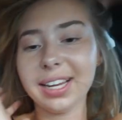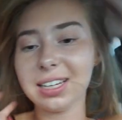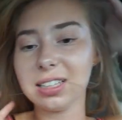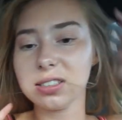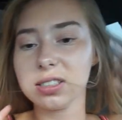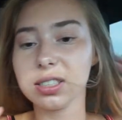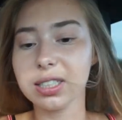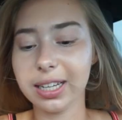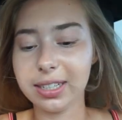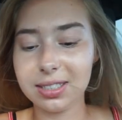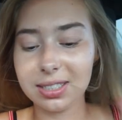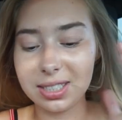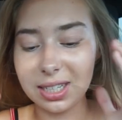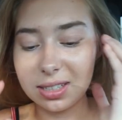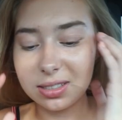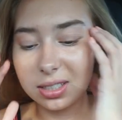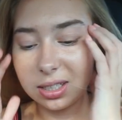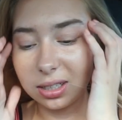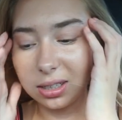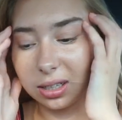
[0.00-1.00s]
and it's like
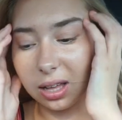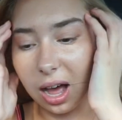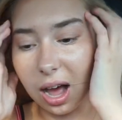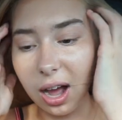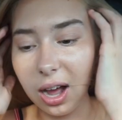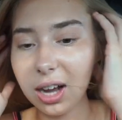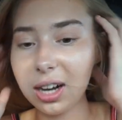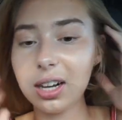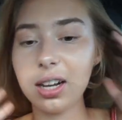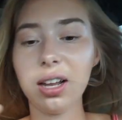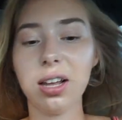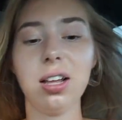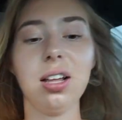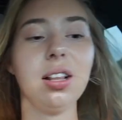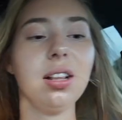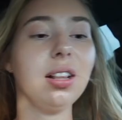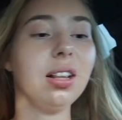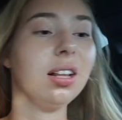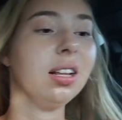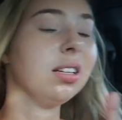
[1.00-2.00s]
6 o'clock.
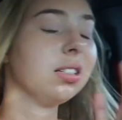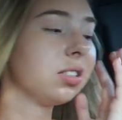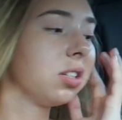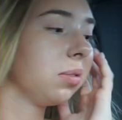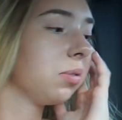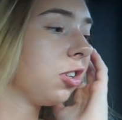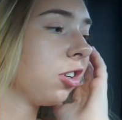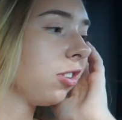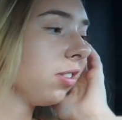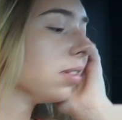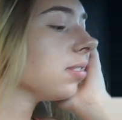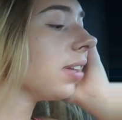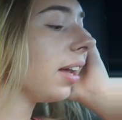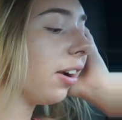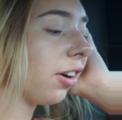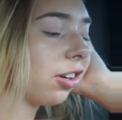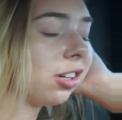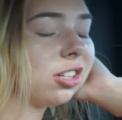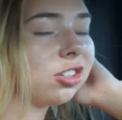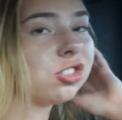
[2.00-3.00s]
So I'm turning this
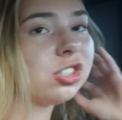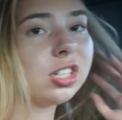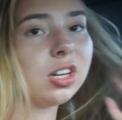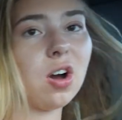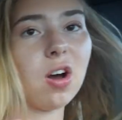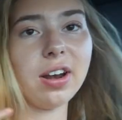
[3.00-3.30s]
air conditioning